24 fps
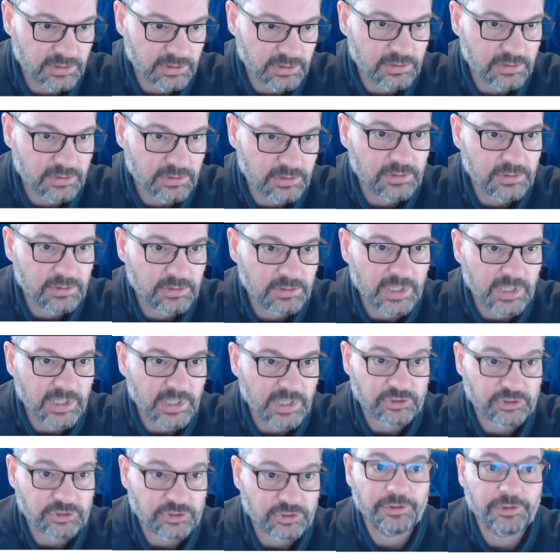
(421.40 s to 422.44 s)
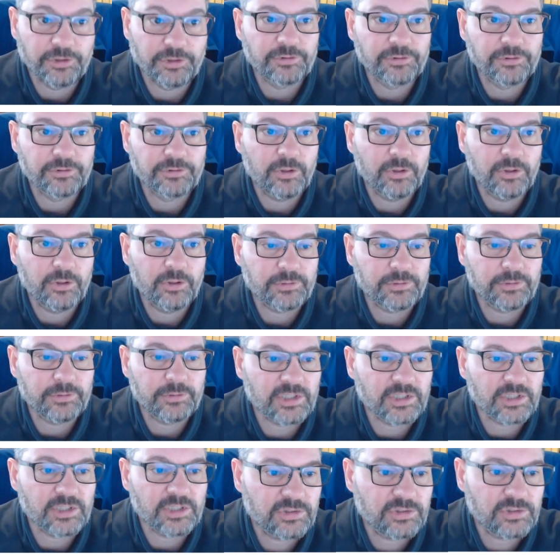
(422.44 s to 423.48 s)
I actually don't know if it does,
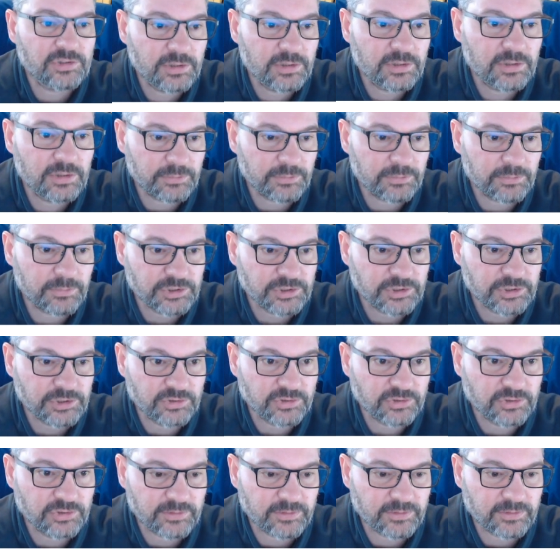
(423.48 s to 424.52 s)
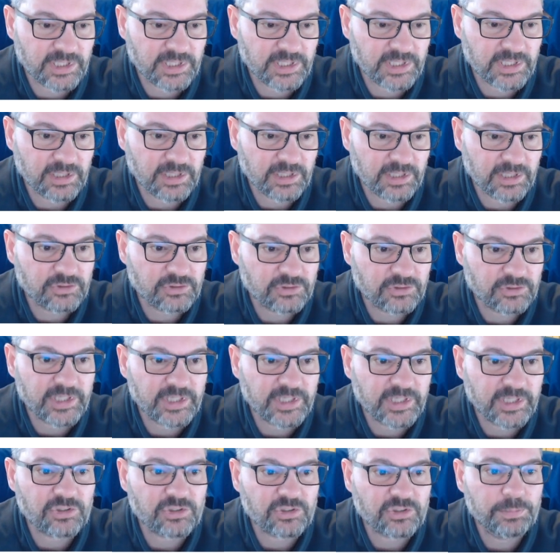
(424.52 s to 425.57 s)
if we choose another setting. So I just
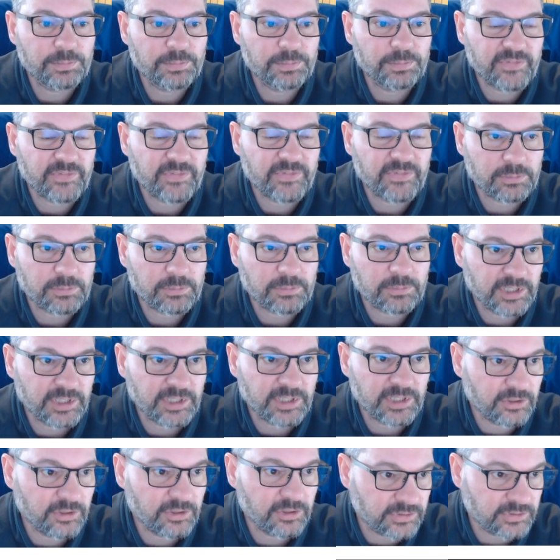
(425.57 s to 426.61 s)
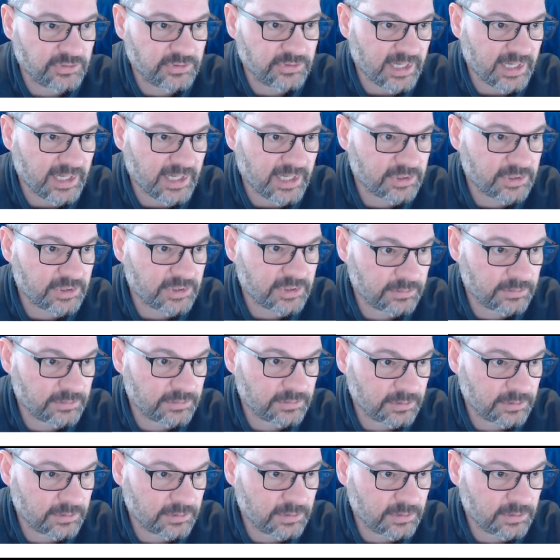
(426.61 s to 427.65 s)
open that one in a new tab.
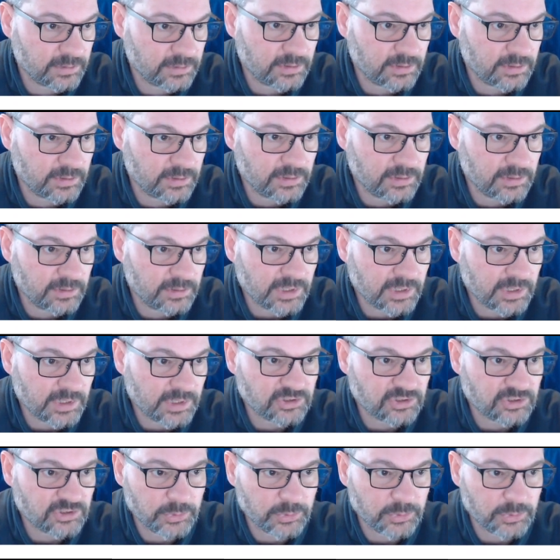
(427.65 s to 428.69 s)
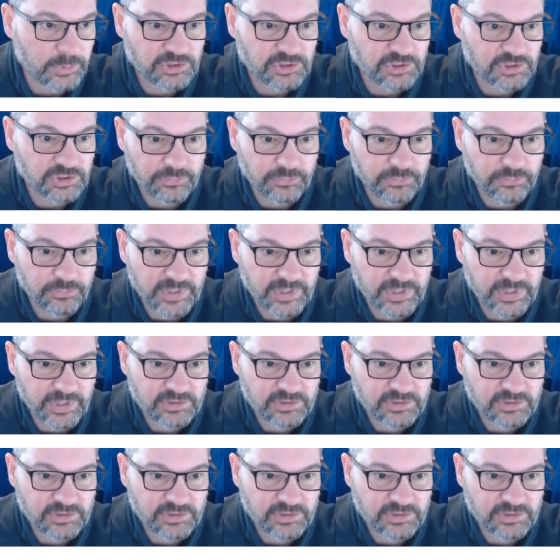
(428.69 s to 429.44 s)
I'll switch to fixed.